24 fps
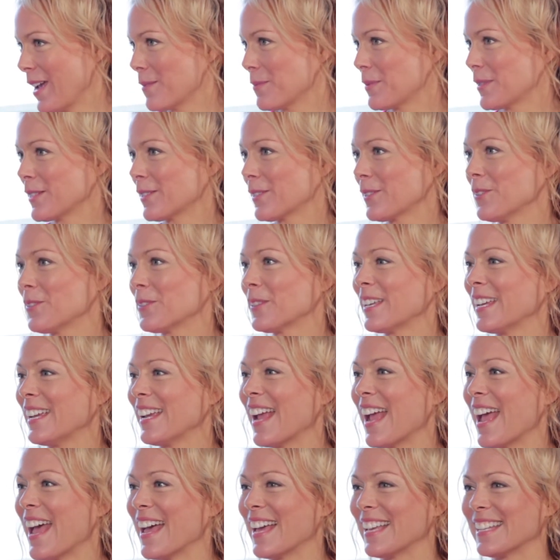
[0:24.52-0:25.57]

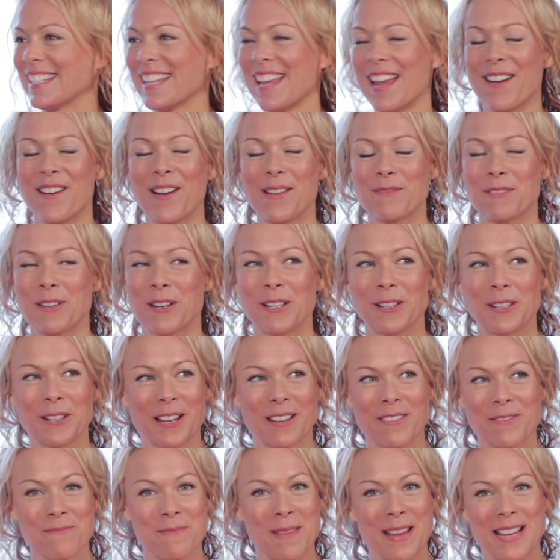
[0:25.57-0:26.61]
Absolutely, and now I'm going to
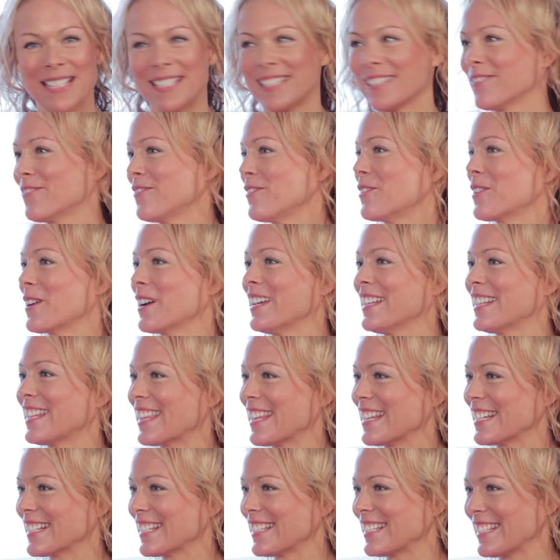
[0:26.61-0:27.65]
look amazing for it,
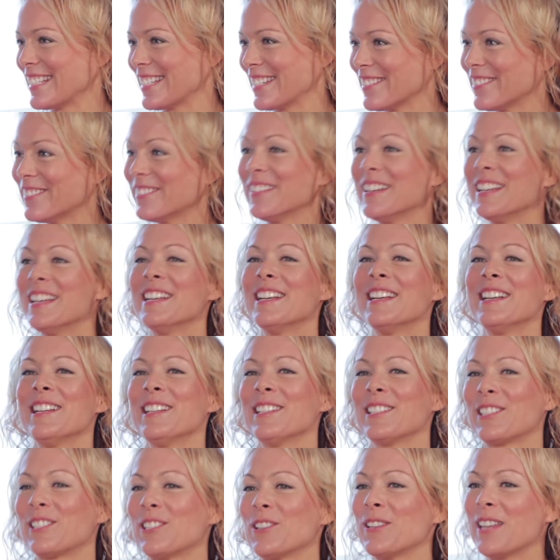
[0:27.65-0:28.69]
thanks to you.
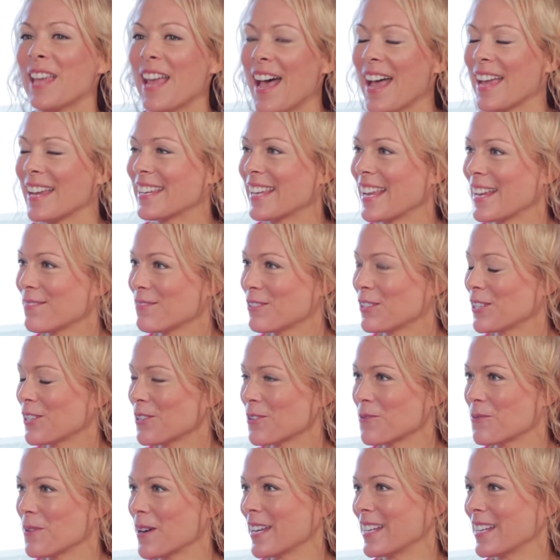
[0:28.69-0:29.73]
So yeah, I came to you,